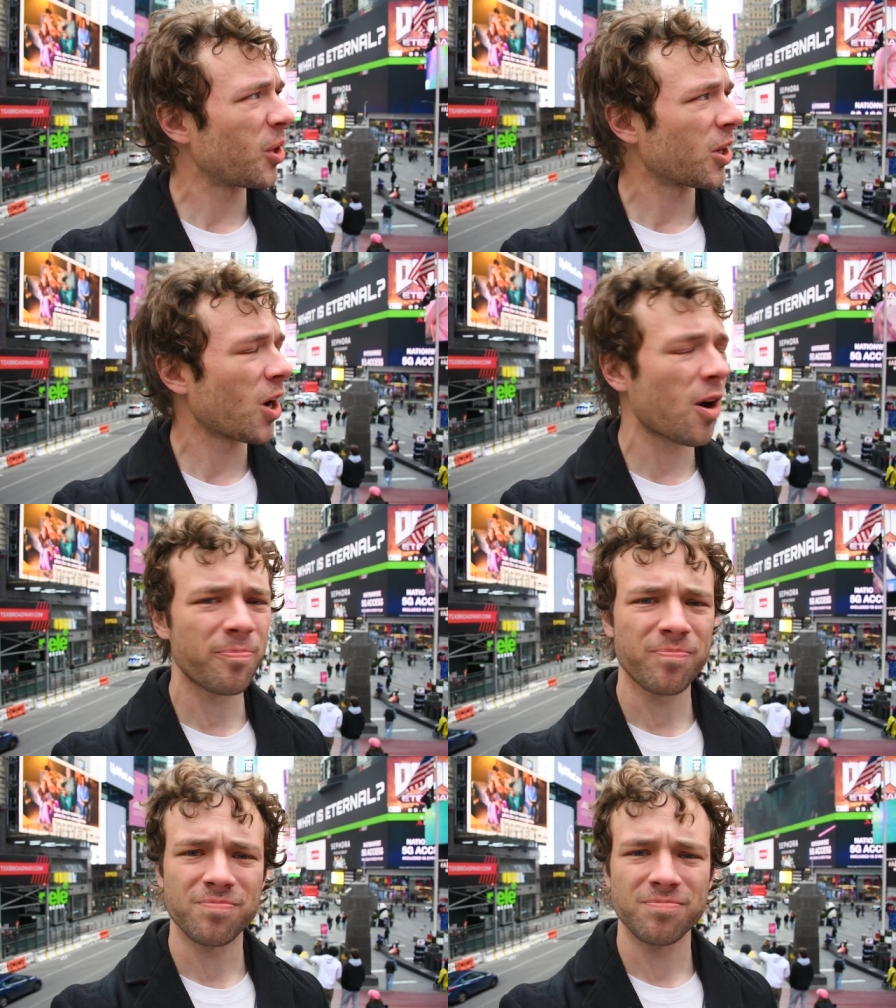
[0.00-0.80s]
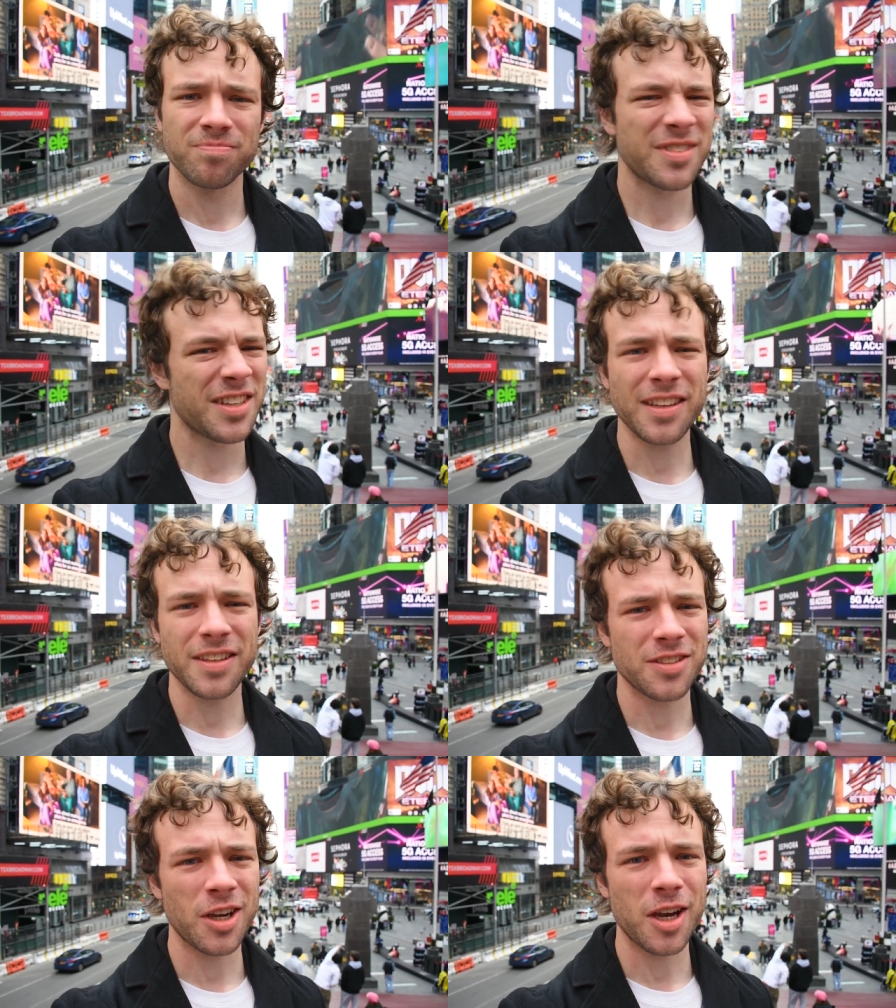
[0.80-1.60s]
but it's not
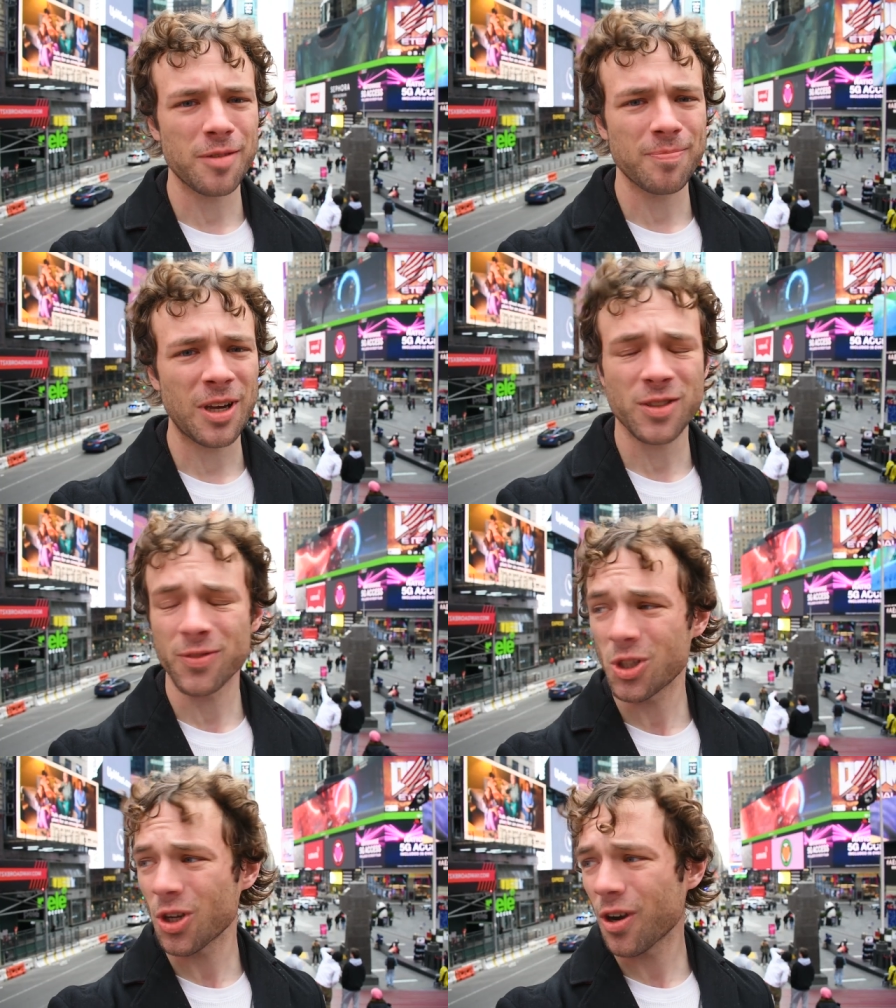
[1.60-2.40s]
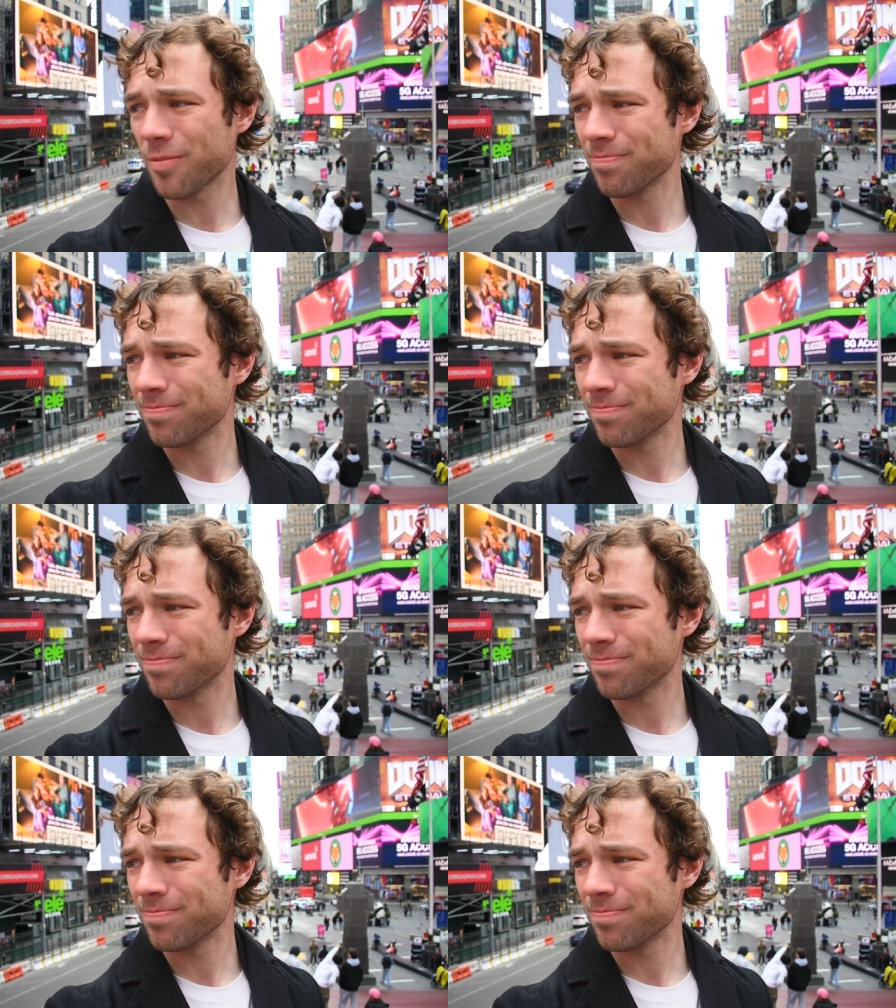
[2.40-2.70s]
the same, that's for sure.